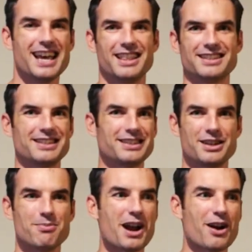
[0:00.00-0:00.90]
This
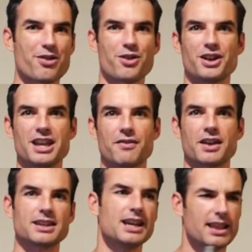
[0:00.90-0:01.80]
isn't a marathon
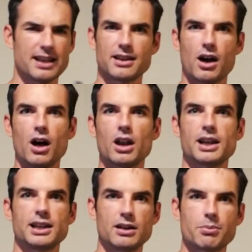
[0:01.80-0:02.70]
effort. That's a whole lot
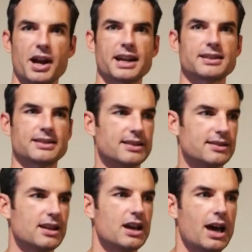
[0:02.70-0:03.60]
of little practices.